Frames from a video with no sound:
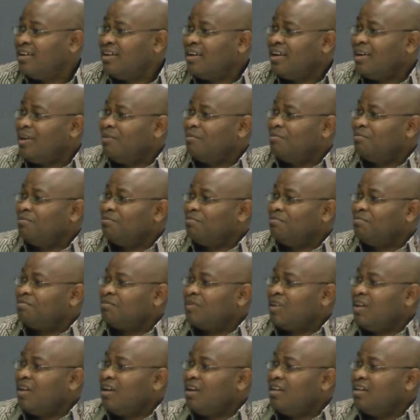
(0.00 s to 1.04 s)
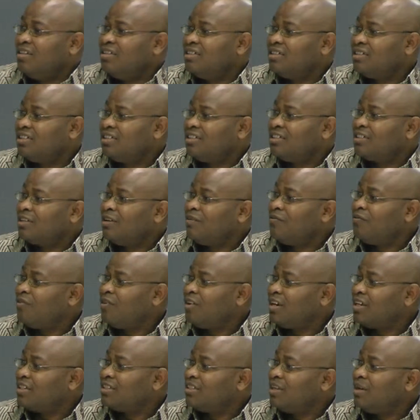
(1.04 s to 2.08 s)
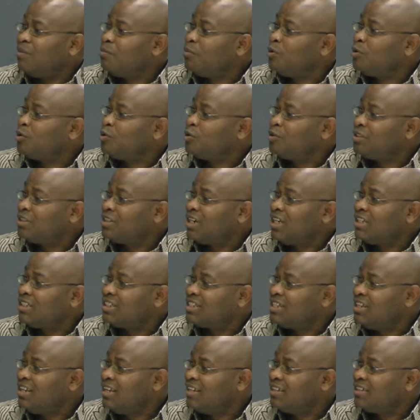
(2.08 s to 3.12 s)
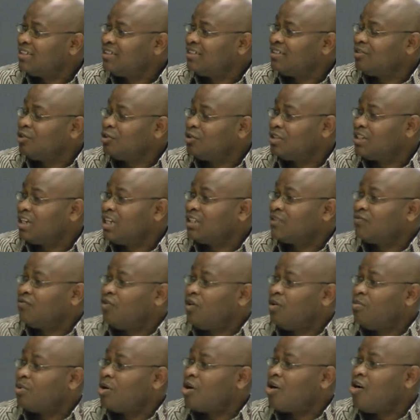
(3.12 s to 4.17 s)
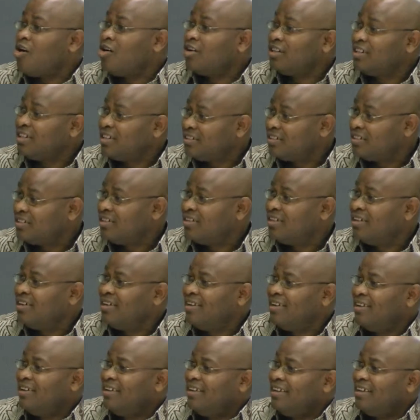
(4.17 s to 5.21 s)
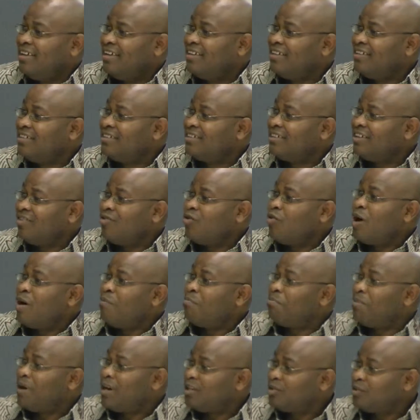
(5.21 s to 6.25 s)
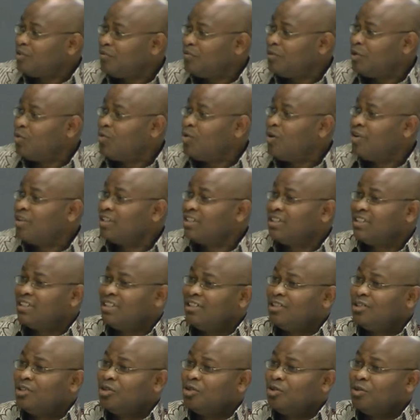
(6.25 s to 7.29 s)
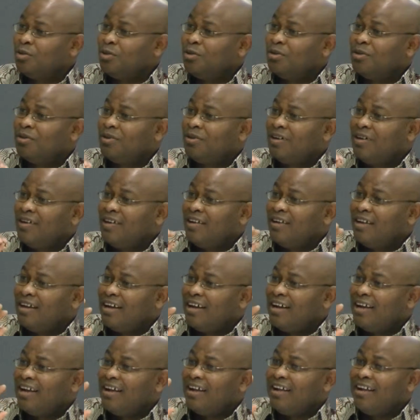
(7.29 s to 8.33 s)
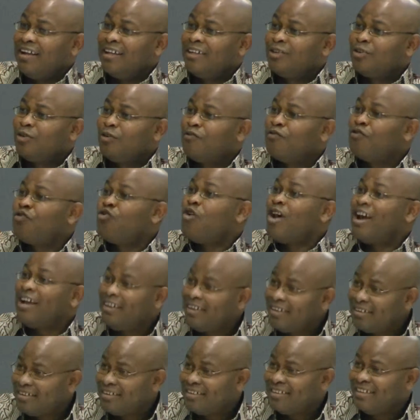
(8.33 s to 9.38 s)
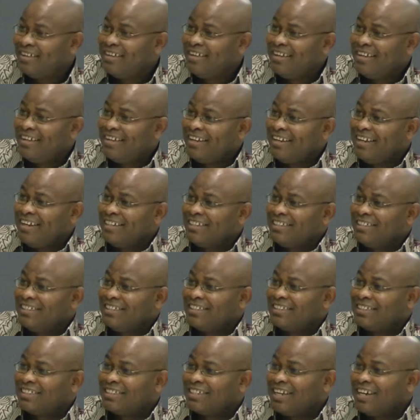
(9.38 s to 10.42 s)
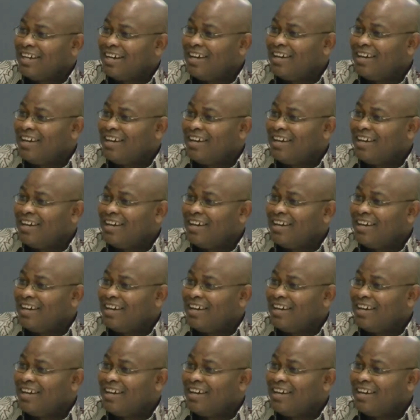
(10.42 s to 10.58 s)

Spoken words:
A decision, for example, to transform corn in one part of the world into fuel that is